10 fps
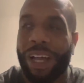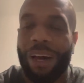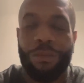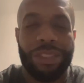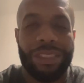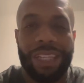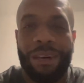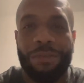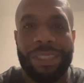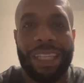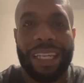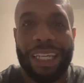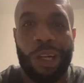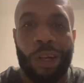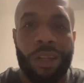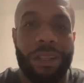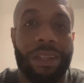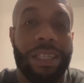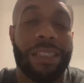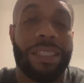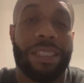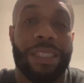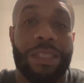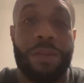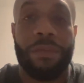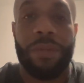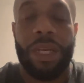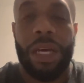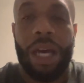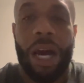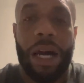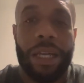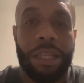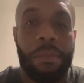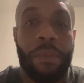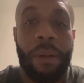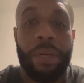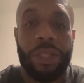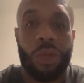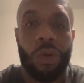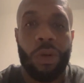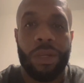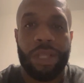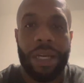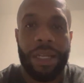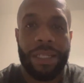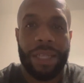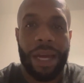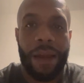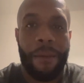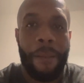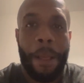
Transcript: was thinking earlier and listening to some of my mentors, and it's like,